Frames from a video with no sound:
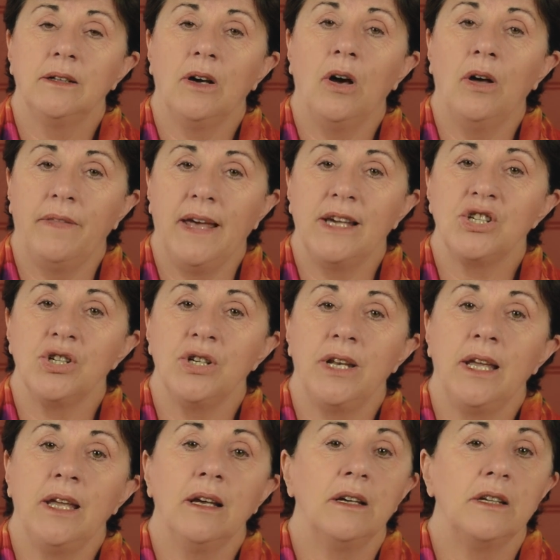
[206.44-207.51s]
on that
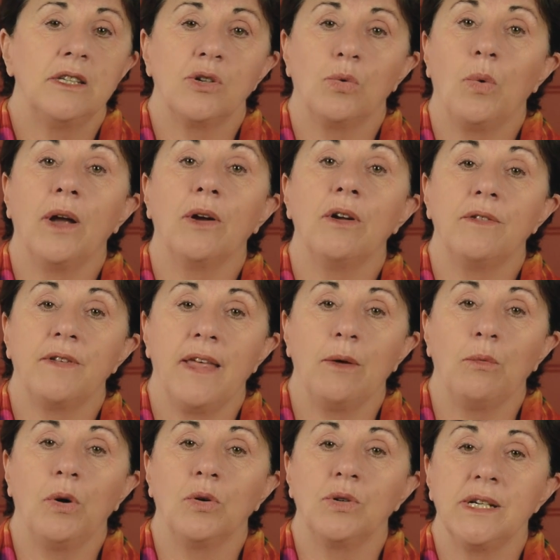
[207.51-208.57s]
journey to wherever
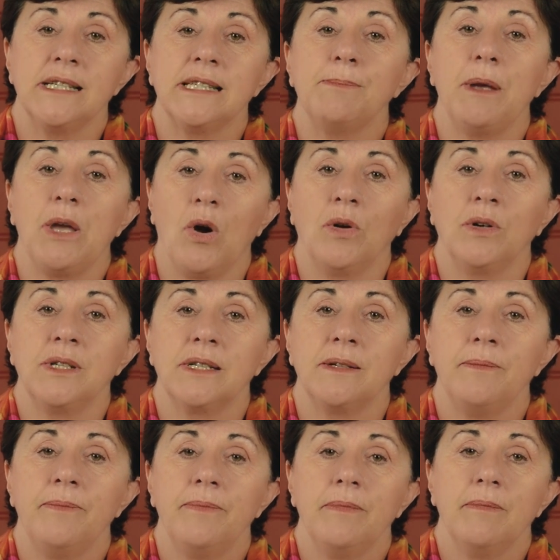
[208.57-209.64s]
that world is beyond.
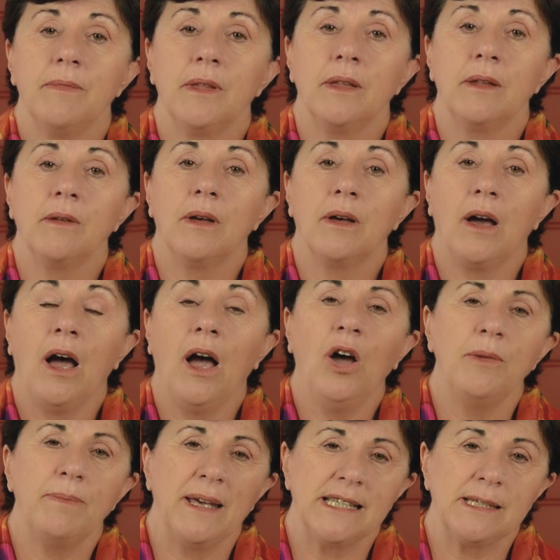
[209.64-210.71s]
I
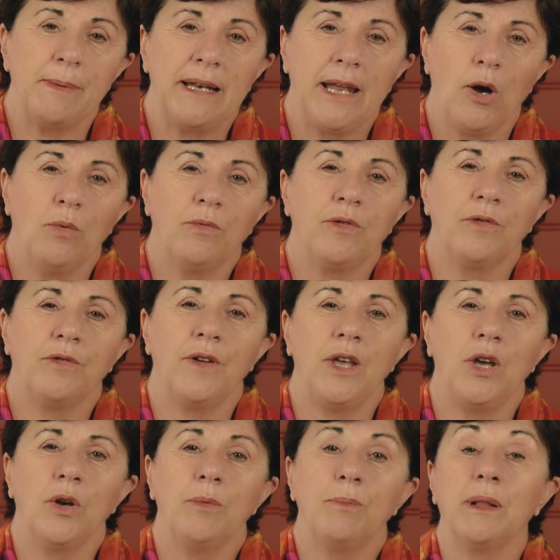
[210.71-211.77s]
hope that's been helpful for
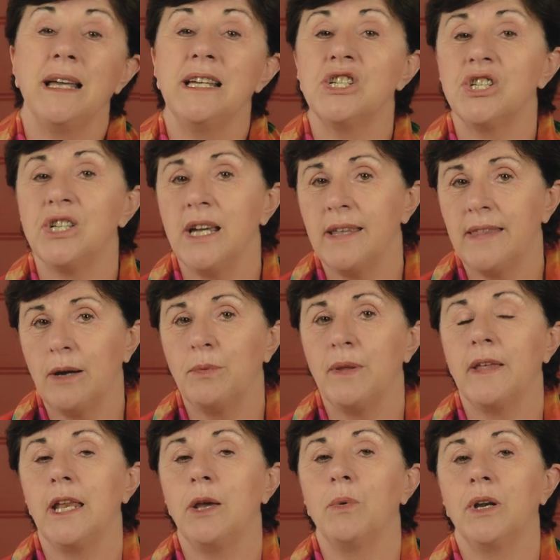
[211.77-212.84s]
you. Please share that with
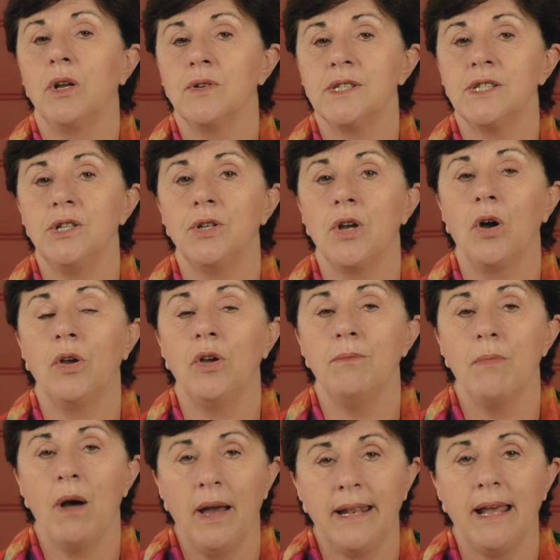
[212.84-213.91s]
anyone else you know who
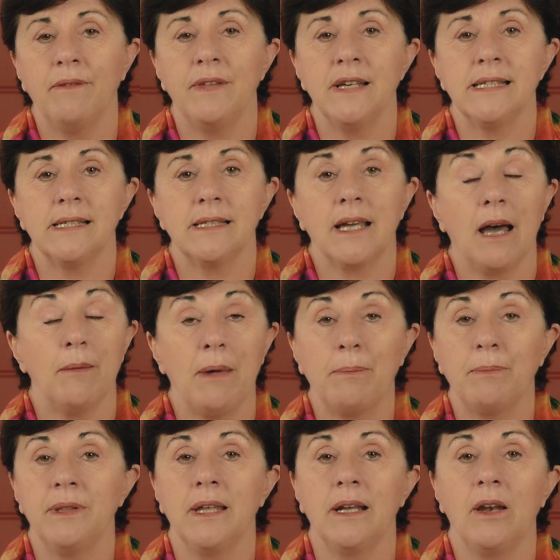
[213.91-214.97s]
might have this come
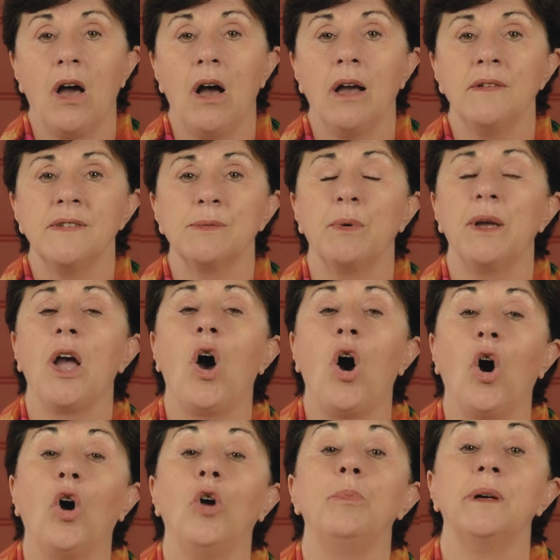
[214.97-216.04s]
up in their lives. We
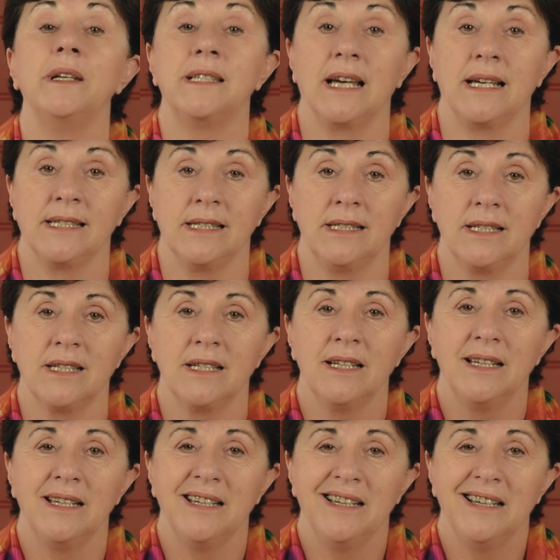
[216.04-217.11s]
hope it doesn't.
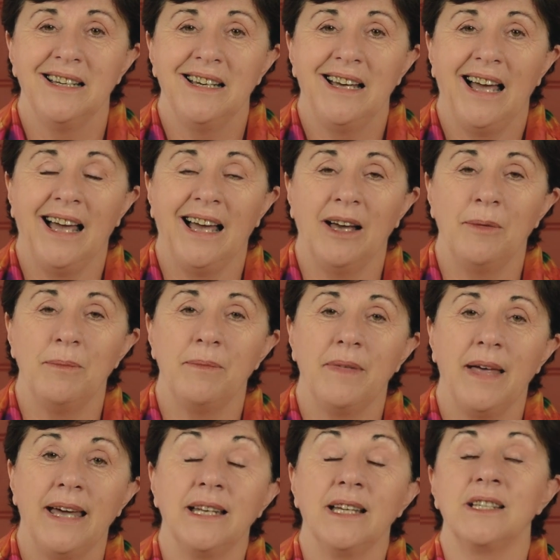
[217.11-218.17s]
And
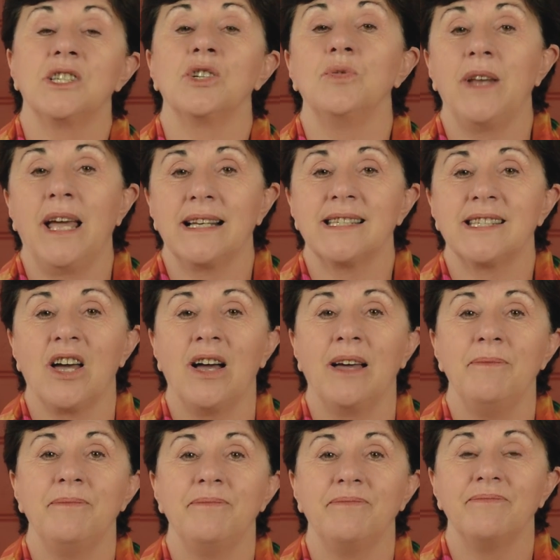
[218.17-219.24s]
until next
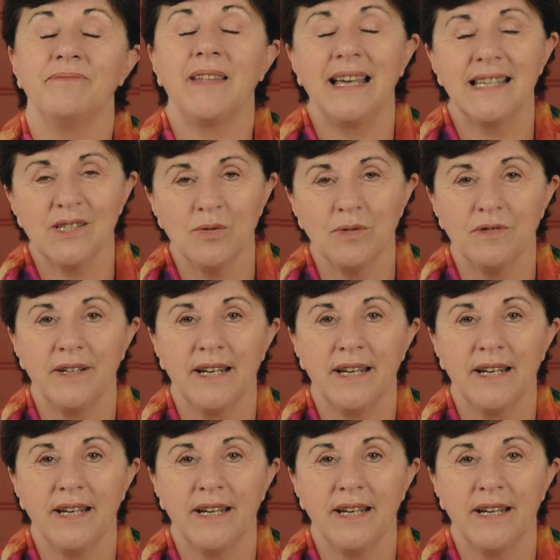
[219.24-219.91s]
time, that's all for